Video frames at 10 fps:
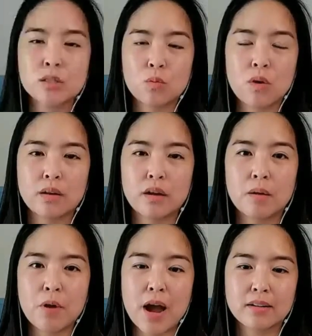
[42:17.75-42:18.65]
This one
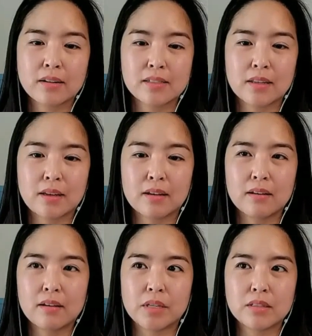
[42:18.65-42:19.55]
I'm
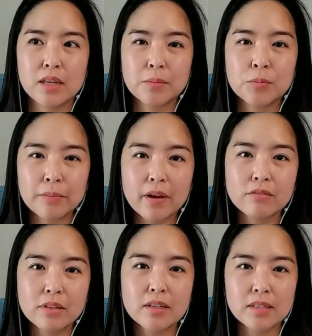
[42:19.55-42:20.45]
practicing. It's like preparing
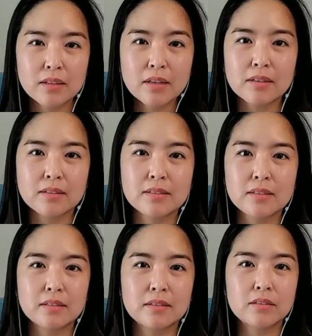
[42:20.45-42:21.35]
for the
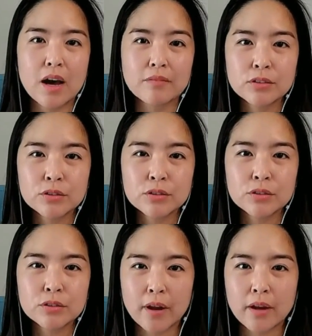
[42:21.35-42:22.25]
SATs. You have to
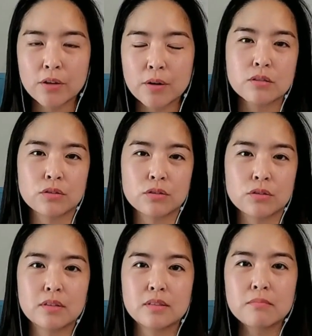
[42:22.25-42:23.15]
train your muscles.
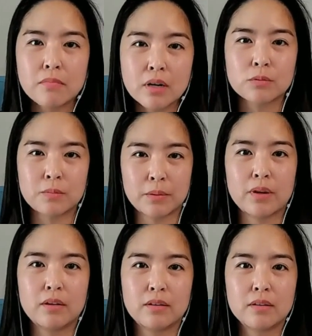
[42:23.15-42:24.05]
It's muscle
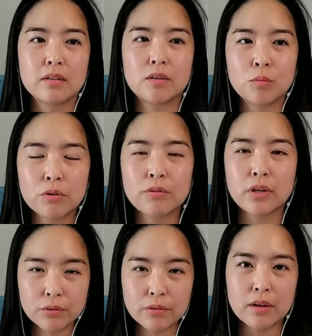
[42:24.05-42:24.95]
memory. The more we
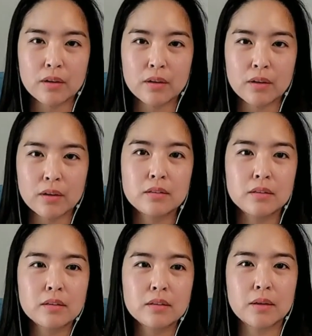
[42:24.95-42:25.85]
do it,
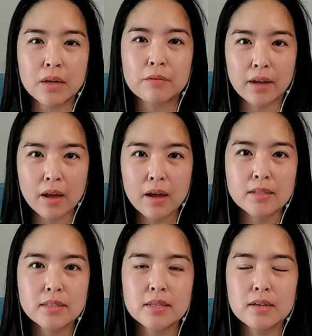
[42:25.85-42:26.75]
the better we get.
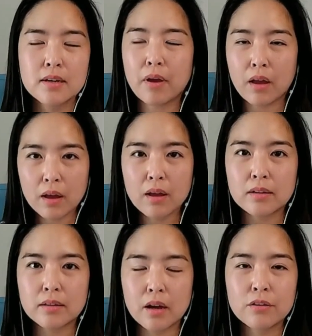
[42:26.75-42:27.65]
And
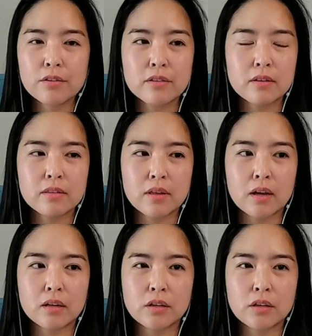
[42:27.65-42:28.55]
the other
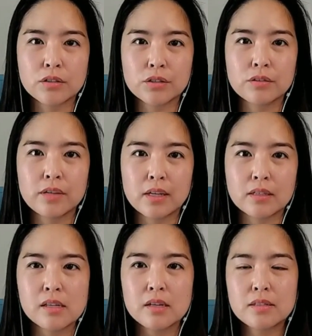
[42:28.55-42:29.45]
thing you could do
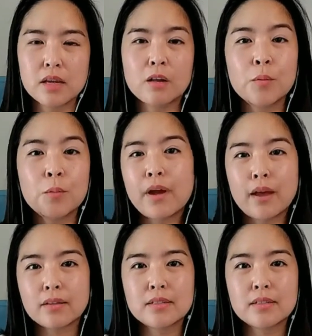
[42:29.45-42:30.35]
is
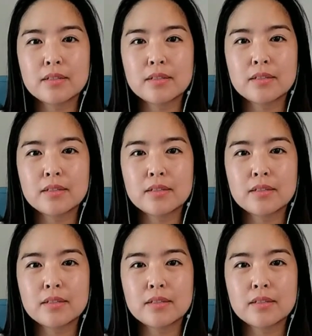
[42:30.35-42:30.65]
celebrate